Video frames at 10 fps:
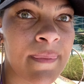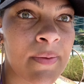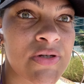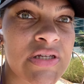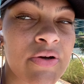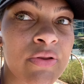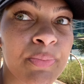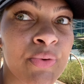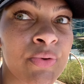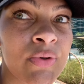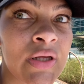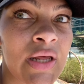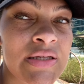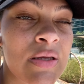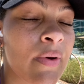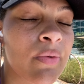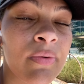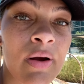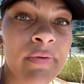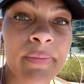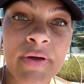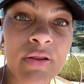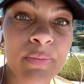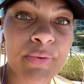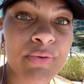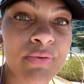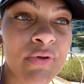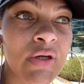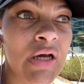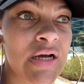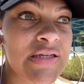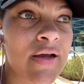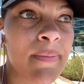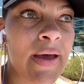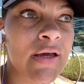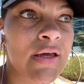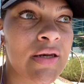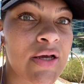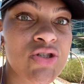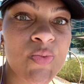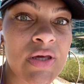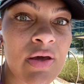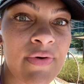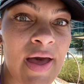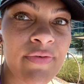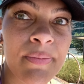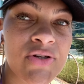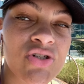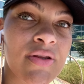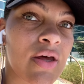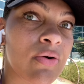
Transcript: I'm just here at the pool and next time I will probably be at the pool because I come back again next week if I haven't mentioned that